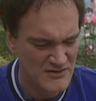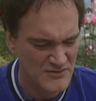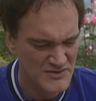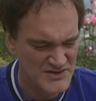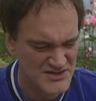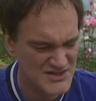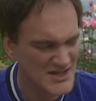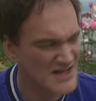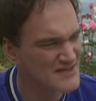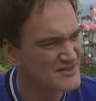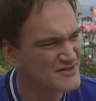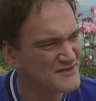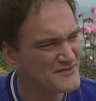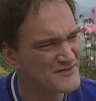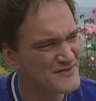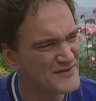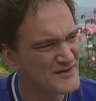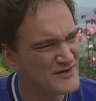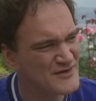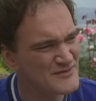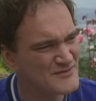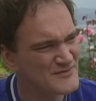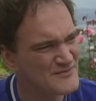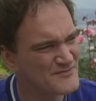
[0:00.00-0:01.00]
we shot the
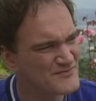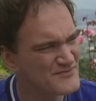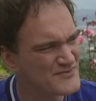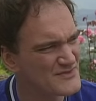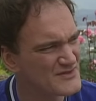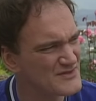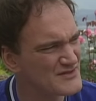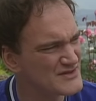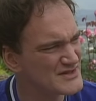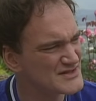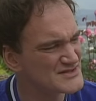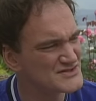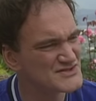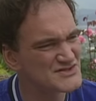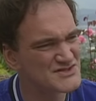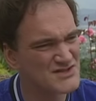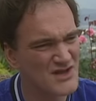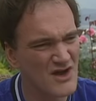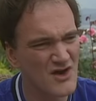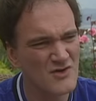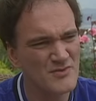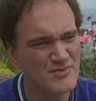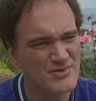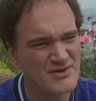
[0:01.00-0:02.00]
film in
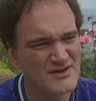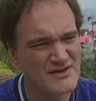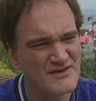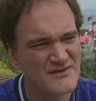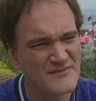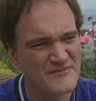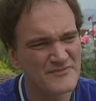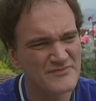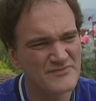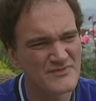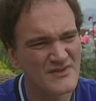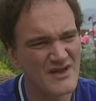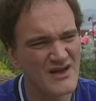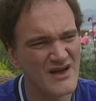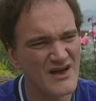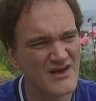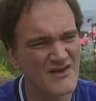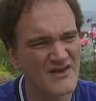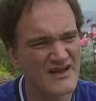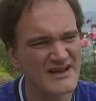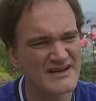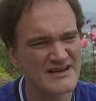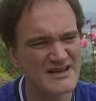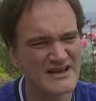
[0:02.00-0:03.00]
scope, all
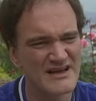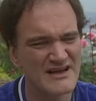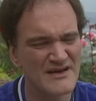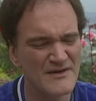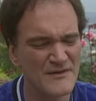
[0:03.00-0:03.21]
right?